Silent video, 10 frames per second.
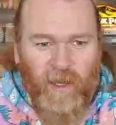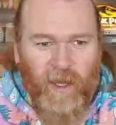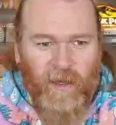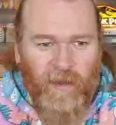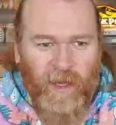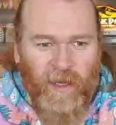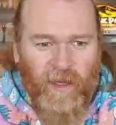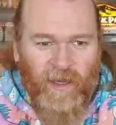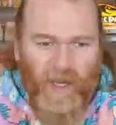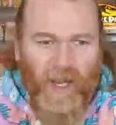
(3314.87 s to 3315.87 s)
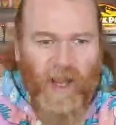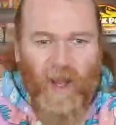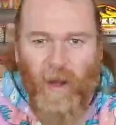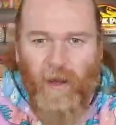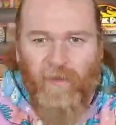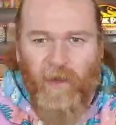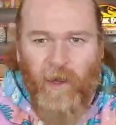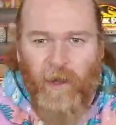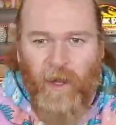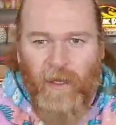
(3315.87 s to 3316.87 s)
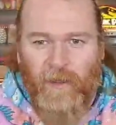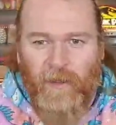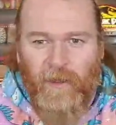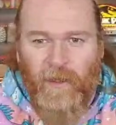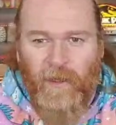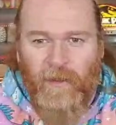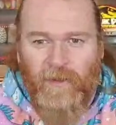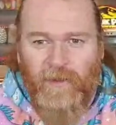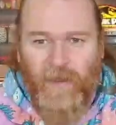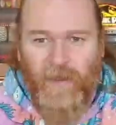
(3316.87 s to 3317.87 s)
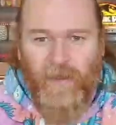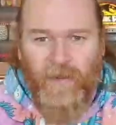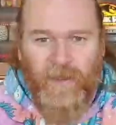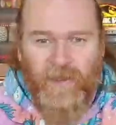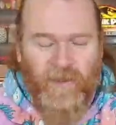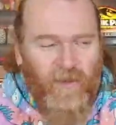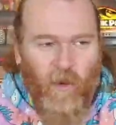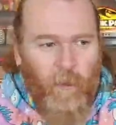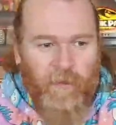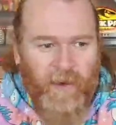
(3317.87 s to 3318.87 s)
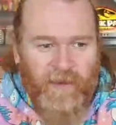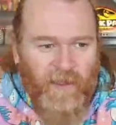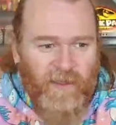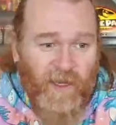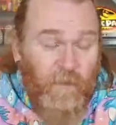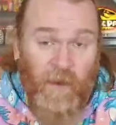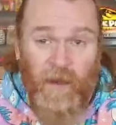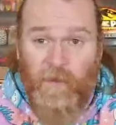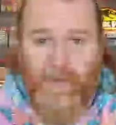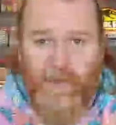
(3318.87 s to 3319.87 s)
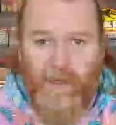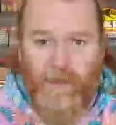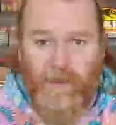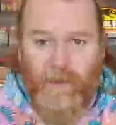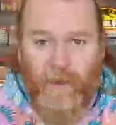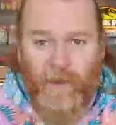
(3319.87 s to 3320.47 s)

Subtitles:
and think, yeah, I'll have a go at that, and just not practice and make mistakes.